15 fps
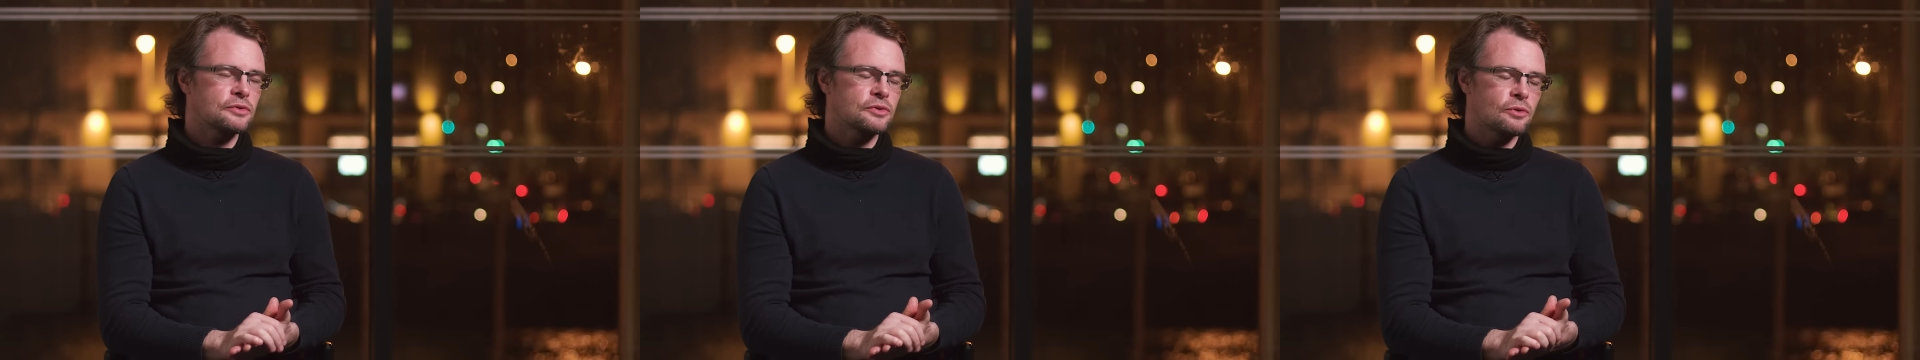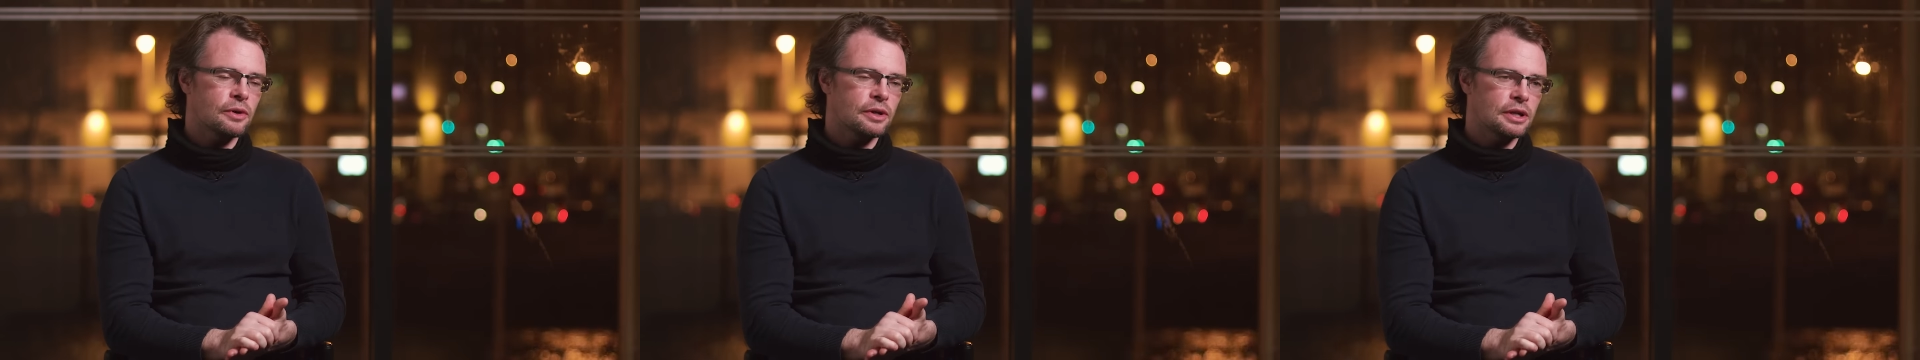there
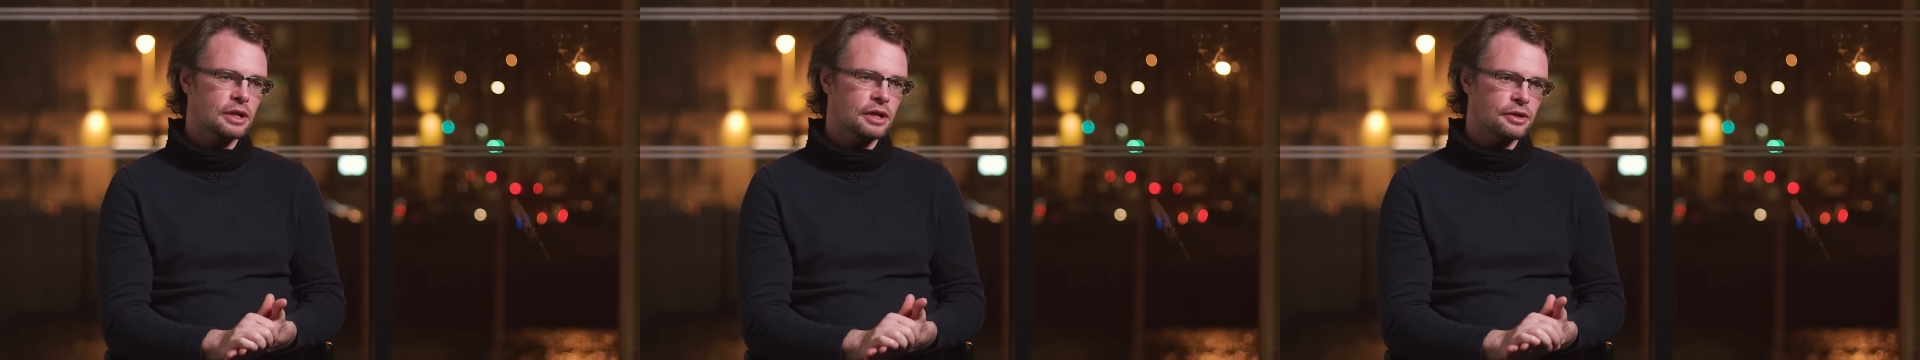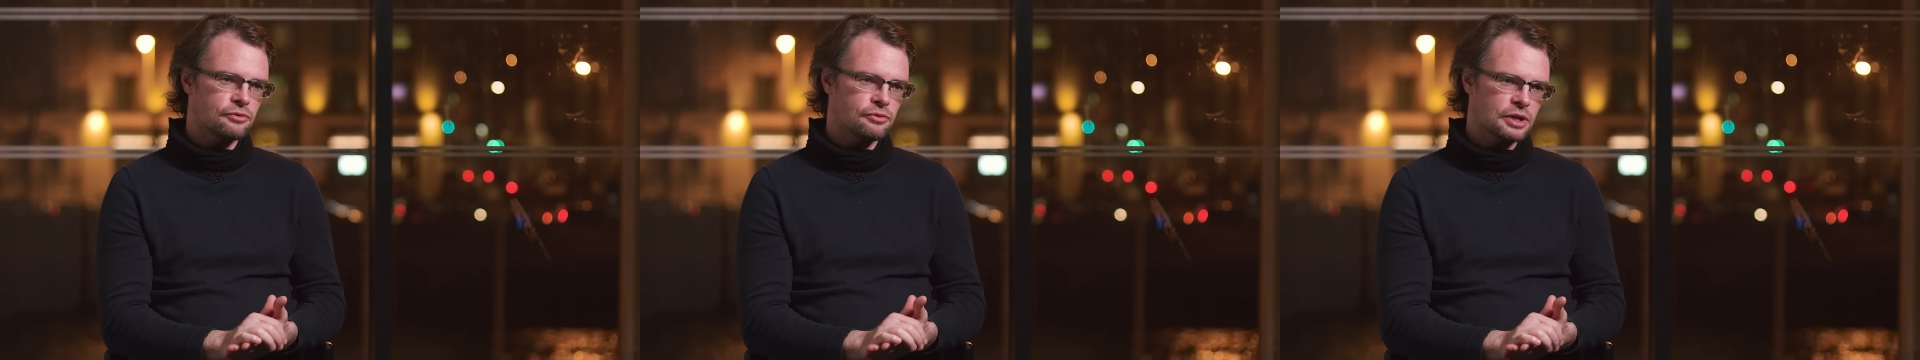was quite a
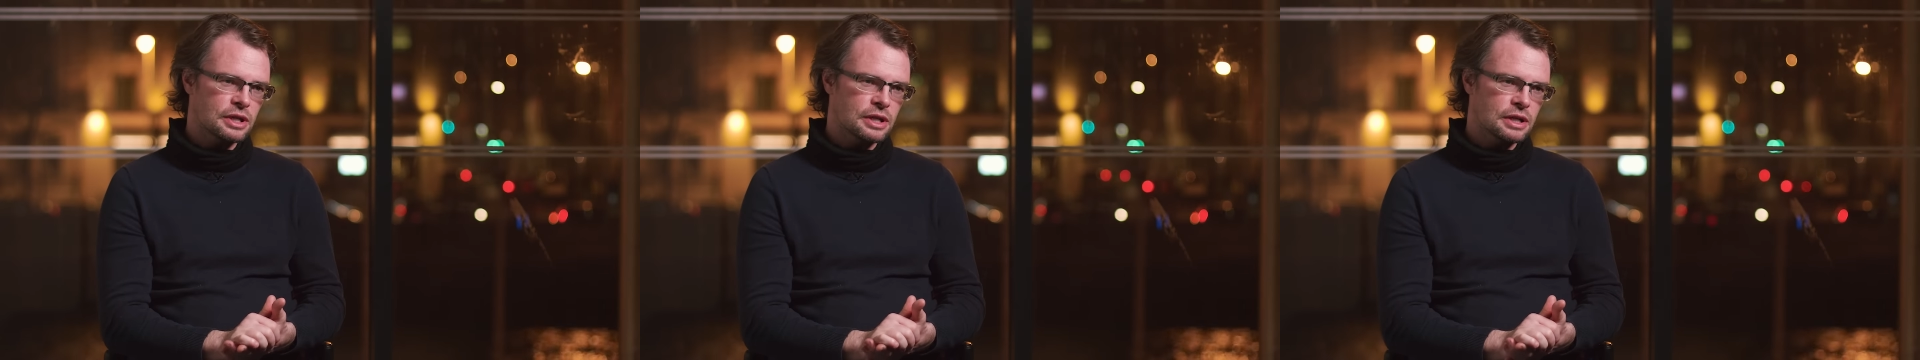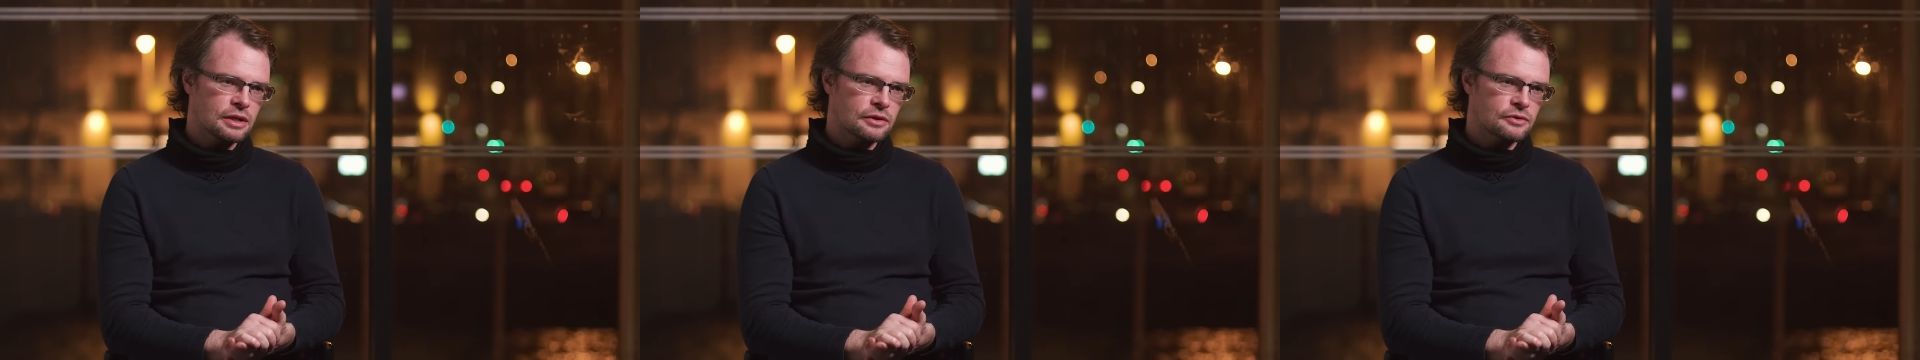lot of
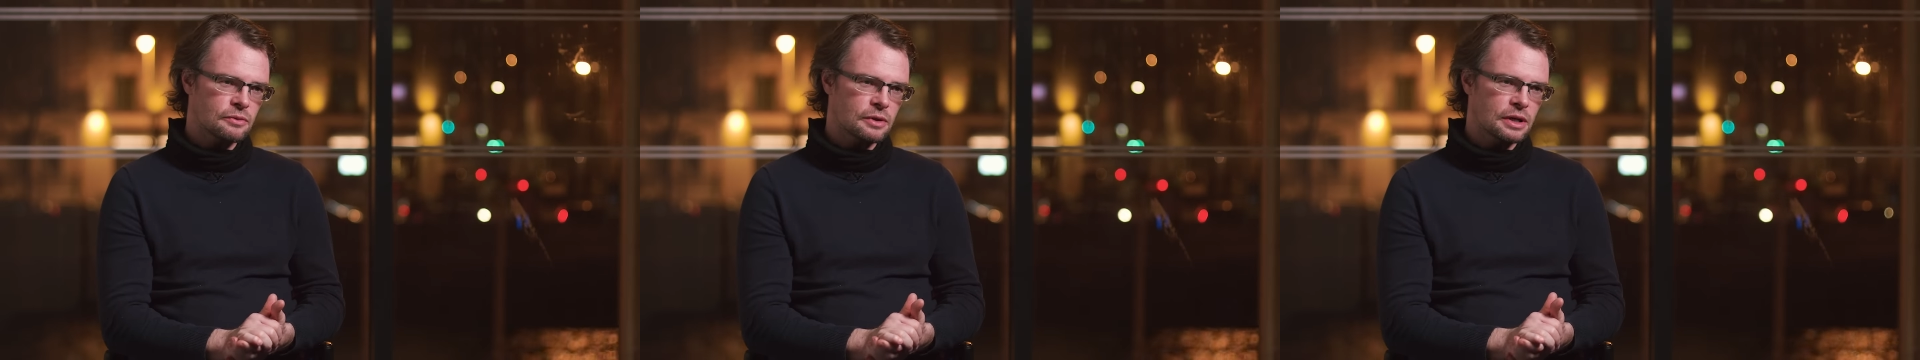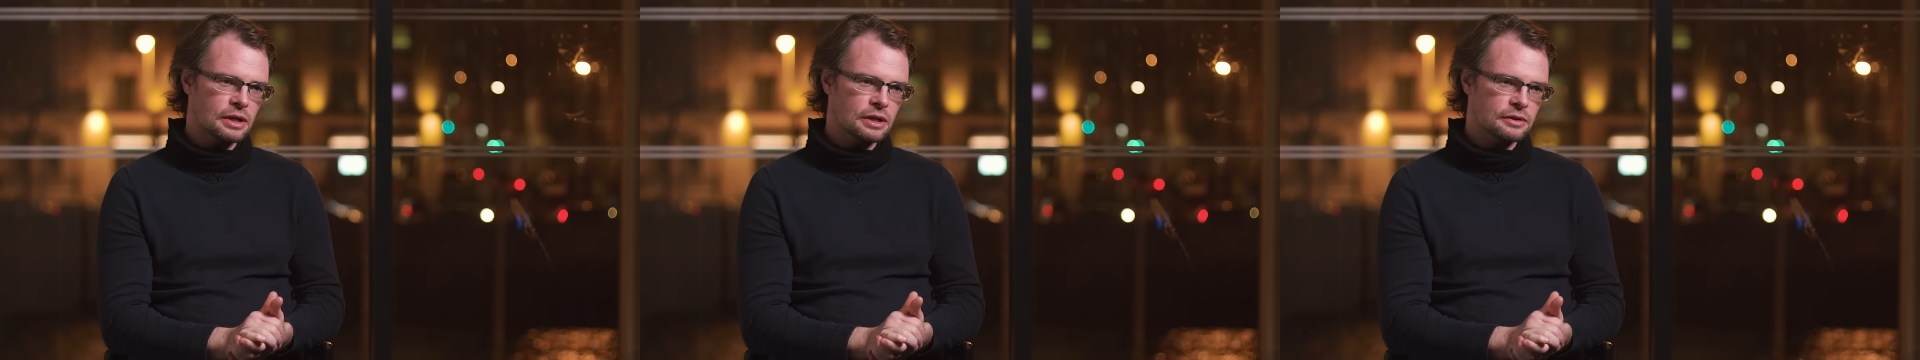reading as
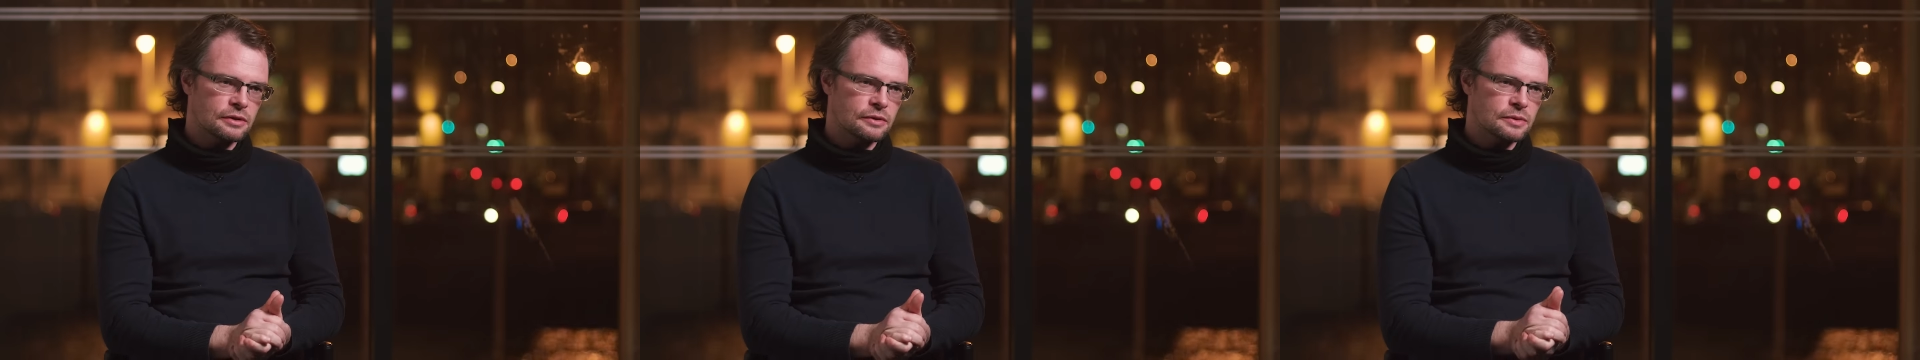well.